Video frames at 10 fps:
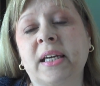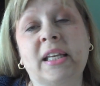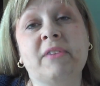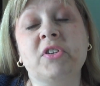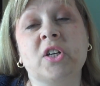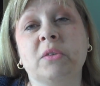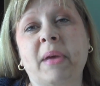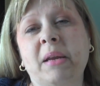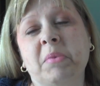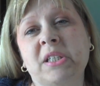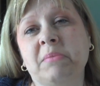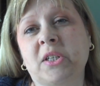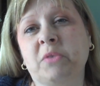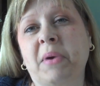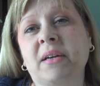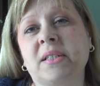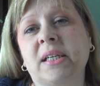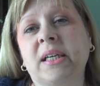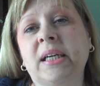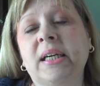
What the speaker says: He never told anybody much about it.